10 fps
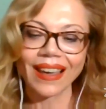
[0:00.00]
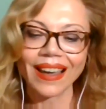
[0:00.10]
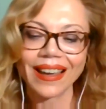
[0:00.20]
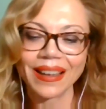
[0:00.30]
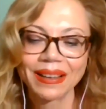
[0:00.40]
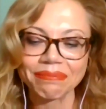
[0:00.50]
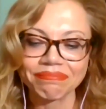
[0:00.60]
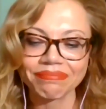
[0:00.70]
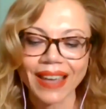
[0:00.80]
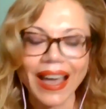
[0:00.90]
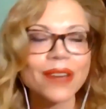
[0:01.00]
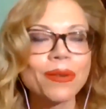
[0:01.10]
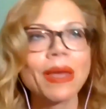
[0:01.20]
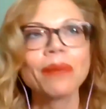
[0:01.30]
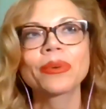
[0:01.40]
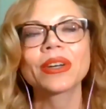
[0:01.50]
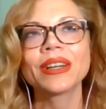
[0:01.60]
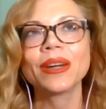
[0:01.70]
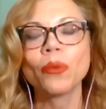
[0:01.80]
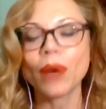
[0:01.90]
I
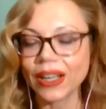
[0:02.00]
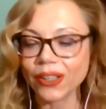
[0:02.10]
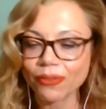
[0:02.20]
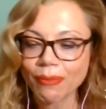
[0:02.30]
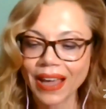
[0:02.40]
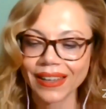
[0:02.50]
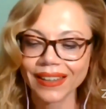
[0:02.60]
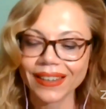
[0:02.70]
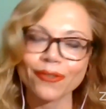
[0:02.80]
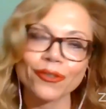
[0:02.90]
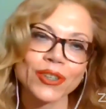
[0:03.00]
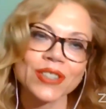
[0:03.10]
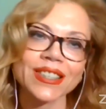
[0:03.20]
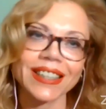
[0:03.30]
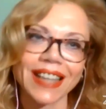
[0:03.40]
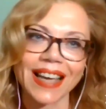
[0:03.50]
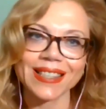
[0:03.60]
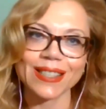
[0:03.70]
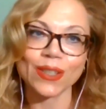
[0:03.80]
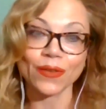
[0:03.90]
remember one of my first
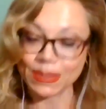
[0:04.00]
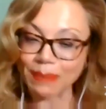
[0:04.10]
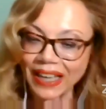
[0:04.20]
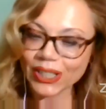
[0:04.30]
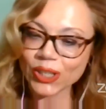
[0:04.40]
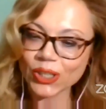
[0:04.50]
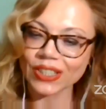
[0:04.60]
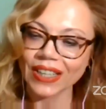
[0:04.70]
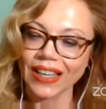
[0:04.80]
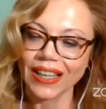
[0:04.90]
classes of Spanish